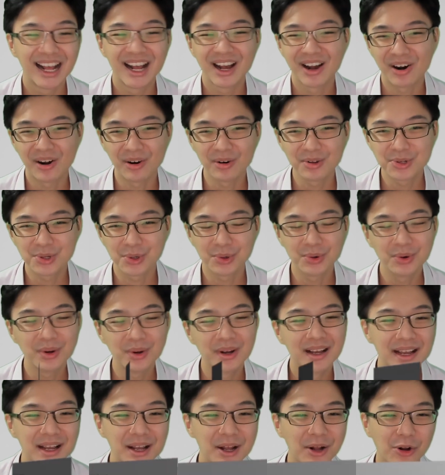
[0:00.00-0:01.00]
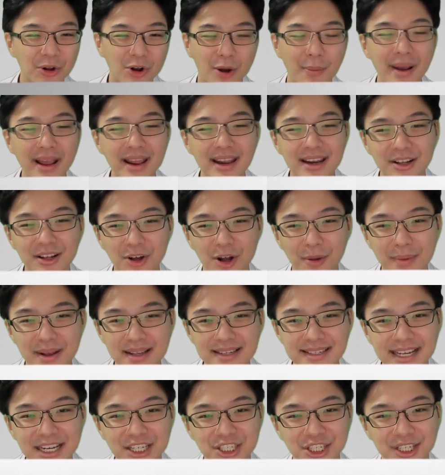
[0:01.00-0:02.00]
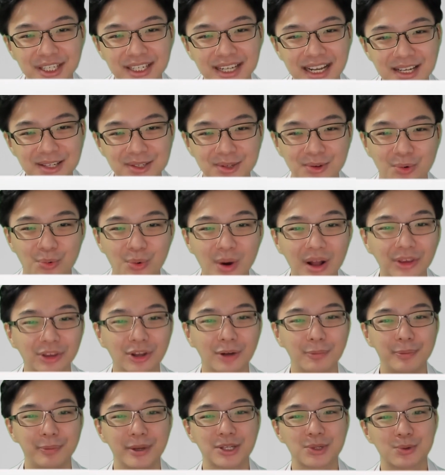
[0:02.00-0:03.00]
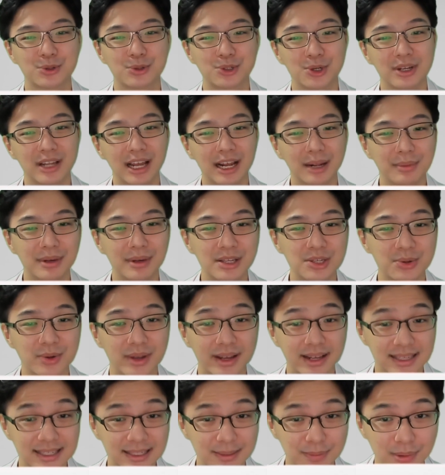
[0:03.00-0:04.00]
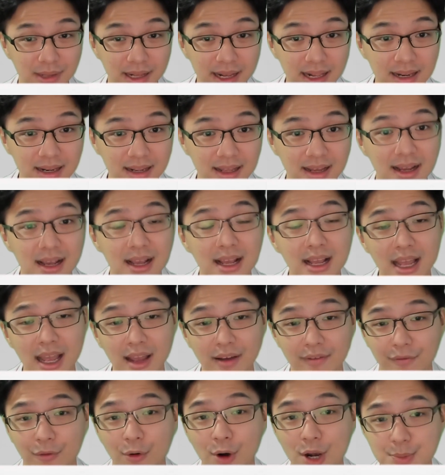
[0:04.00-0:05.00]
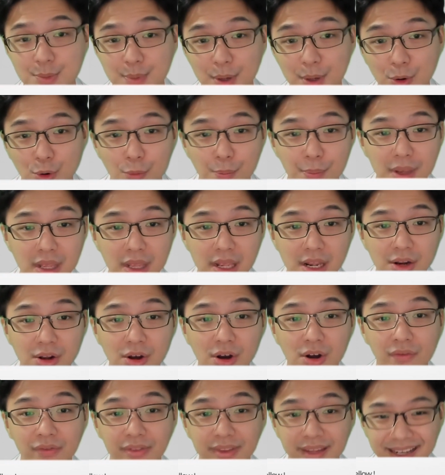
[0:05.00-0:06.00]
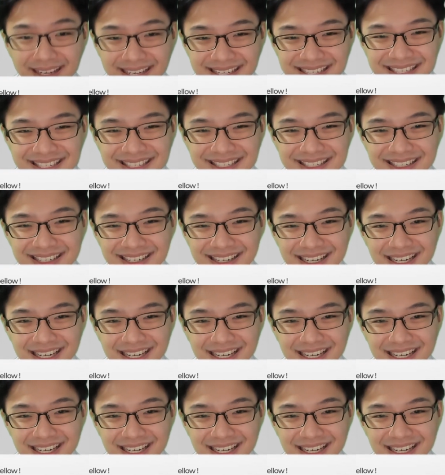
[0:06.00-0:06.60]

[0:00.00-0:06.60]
Also, comment in the comment section as to what topics would you like me to explain and voice my opinion on next.